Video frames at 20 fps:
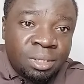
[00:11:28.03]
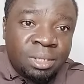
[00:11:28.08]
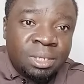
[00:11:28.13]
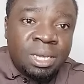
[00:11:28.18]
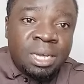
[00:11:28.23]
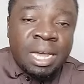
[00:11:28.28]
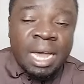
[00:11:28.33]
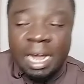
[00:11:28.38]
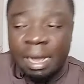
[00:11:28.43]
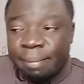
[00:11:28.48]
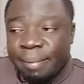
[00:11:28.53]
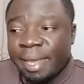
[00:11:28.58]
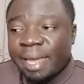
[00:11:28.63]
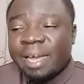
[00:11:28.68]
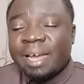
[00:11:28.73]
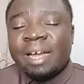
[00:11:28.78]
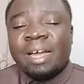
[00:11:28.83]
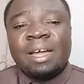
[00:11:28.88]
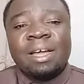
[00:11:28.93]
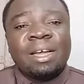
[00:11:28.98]

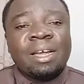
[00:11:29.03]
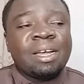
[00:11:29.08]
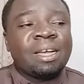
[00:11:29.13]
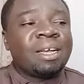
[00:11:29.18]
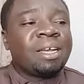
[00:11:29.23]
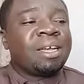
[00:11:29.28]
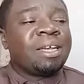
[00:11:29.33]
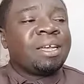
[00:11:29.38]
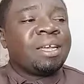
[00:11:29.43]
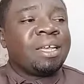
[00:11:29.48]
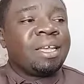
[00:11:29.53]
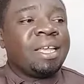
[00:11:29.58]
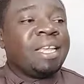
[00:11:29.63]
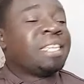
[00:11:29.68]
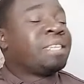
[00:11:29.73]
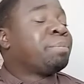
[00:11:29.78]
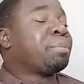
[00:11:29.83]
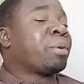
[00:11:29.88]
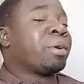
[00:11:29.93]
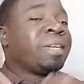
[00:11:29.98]
Kakamega
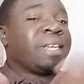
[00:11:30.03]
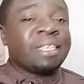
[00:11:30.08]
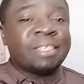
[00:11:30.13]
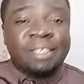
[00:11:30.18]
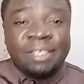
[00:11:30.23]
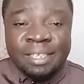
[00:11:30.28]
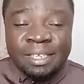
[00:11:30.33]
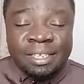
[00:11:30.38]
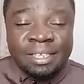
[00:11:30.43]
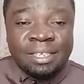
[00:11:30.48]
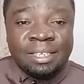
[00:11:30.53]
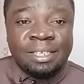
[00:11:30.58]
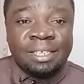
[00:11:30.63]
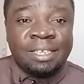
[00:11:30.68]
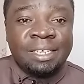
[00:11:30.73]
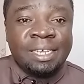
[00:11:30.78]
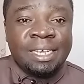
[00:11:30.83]
is protesting.